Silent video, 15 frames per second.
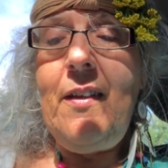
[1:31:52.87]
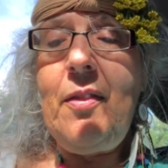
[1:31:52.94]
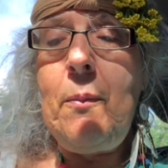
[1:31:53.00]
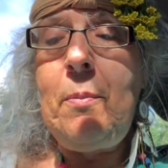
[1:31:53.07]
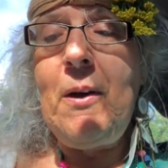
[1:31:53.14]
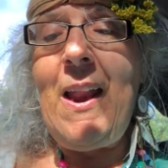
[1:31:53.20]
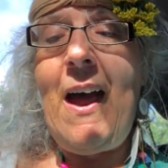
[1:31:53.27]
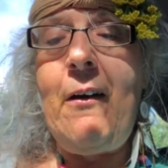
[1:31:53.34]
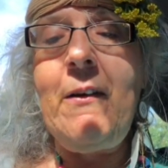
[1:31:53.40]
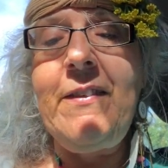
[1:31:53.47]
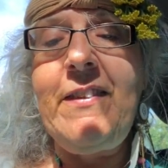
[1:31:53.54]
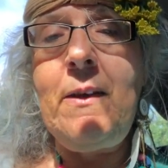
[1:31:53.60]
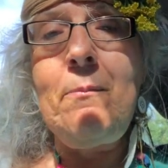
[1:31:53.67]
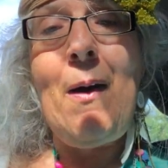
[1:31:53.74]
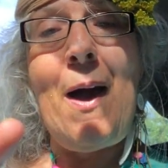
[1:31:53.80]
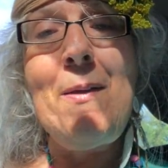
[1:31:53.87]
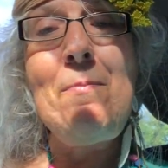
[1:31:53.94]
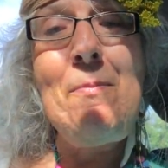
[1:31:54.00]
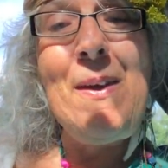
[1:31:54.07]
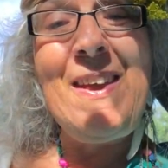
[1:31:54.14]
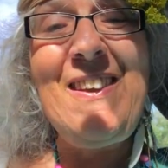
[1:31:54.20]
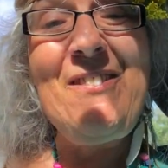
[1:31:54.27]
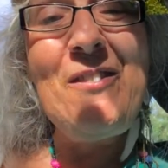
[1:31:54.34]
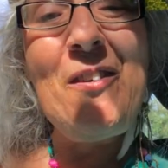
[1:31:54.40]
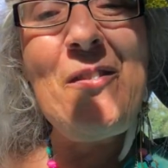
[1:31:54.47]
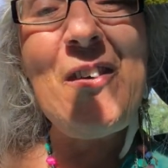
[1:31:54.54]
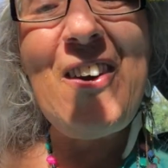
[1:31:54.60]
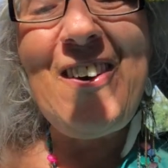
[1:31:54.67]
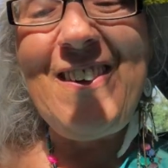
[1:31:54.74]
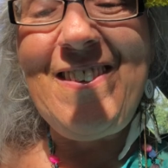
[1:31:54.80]
the polarity might be
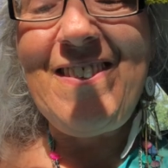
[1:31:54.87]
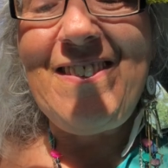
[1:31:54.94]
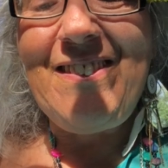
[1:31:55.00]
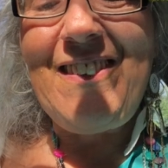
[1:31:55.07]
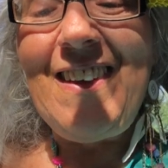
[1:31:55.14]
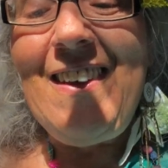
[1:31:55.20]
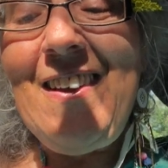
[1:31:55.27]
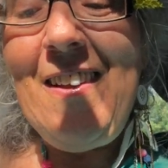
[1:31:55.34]
reversed.